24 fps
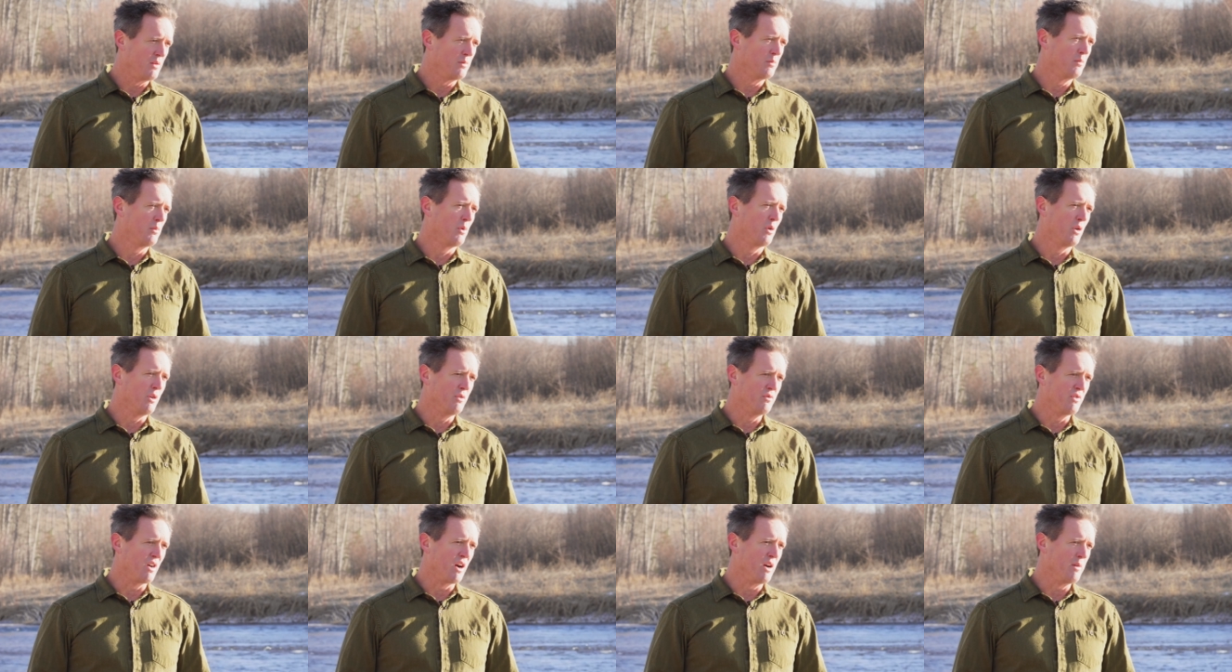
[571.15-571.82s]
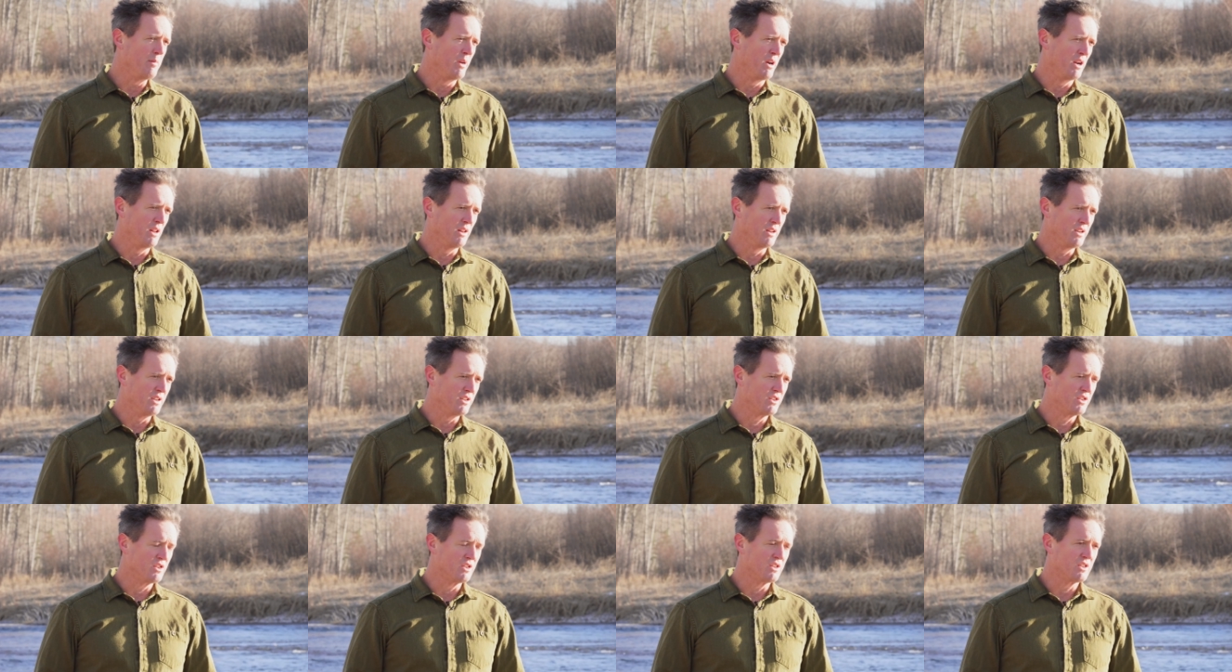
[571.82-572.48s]
more
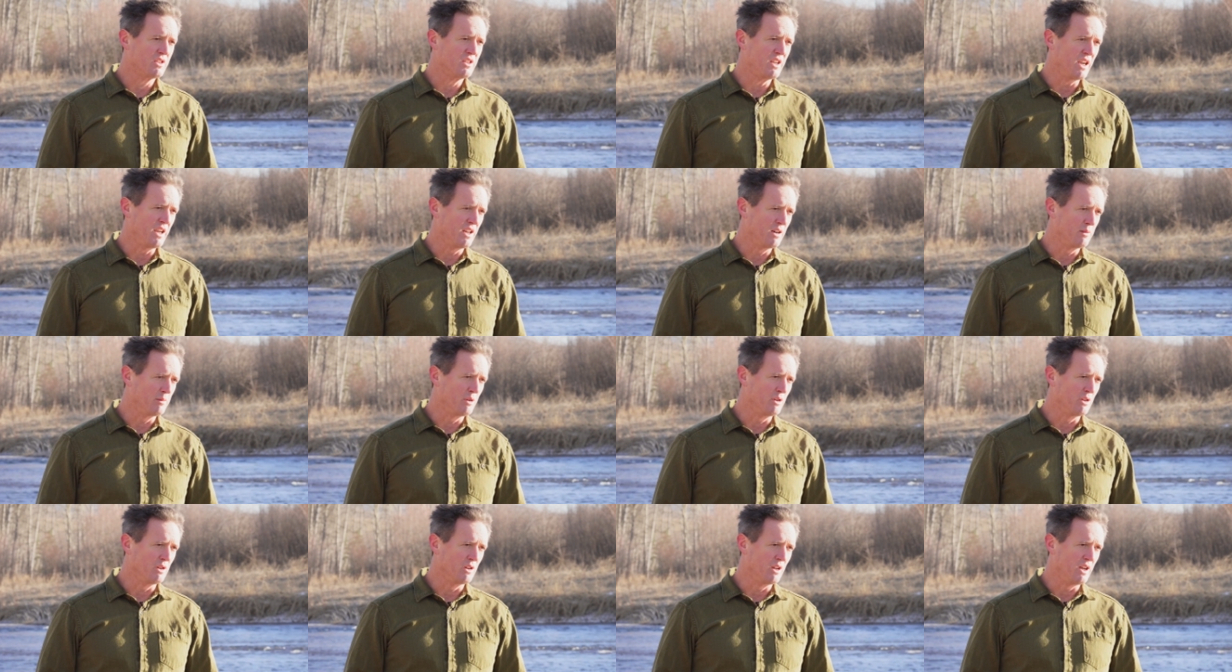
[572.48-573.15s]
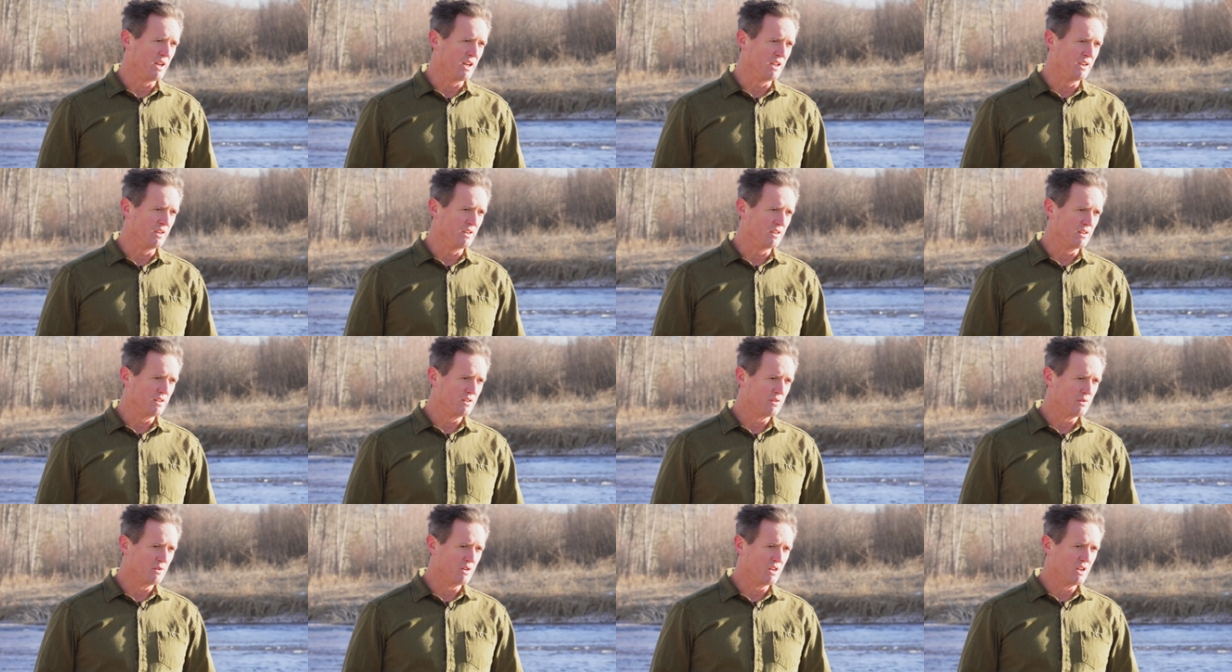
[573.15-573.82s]
environmentally sustainable and
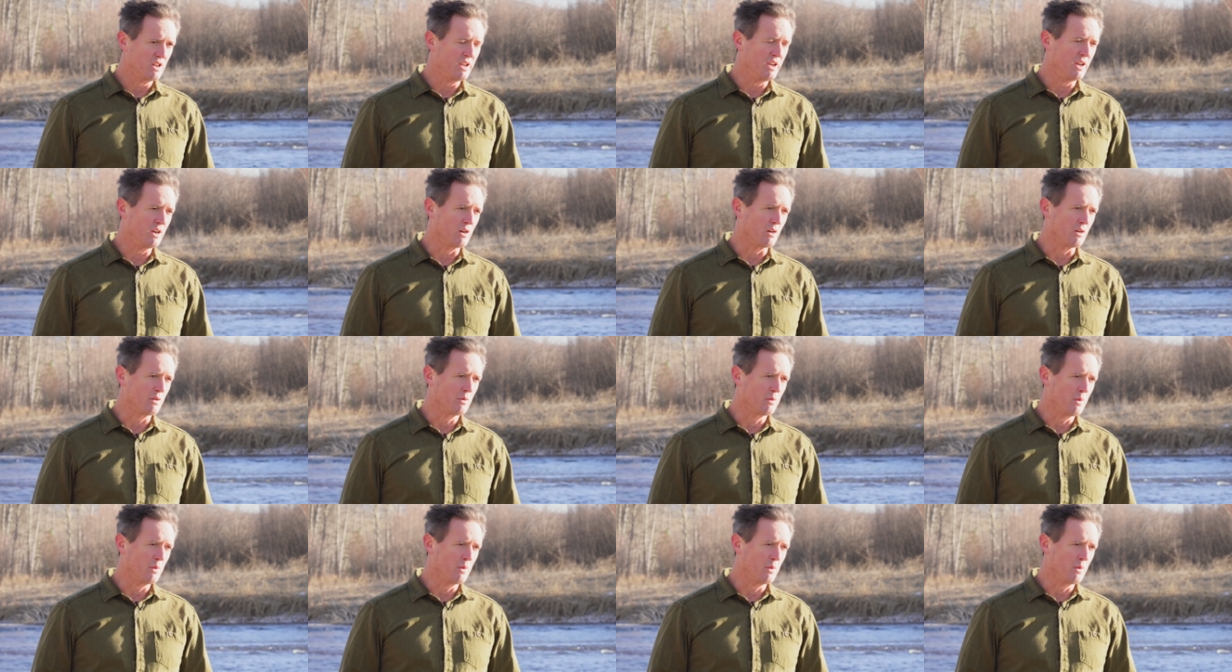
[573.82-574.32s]
cleaner